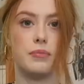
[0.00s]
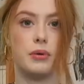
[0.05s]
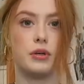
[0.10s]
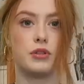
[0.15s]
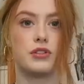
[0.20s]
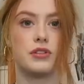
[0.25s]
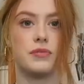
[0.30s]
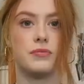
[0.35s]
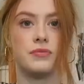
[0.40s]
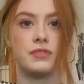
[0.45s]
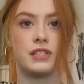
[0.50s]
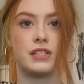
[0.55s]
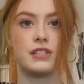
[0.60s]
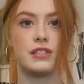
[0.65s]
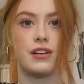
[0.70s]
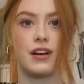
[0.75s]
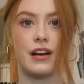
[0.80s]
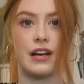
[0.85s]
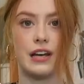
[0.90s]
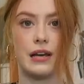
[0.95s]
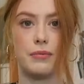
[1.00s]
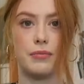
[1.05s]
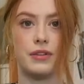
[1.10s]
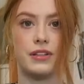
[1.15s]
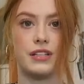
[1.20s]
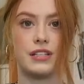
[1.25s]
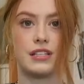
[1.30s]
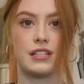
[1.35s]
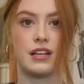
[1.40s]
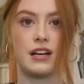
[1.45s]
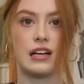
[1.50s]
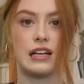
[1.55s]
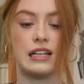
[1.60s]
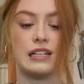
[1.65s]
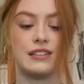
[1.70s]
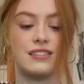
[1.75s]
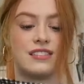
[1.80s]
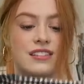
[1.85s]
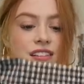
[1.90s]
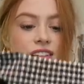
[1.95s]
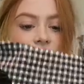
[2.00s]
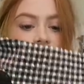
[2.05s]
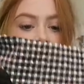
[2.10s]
the bottoms tie up at the sides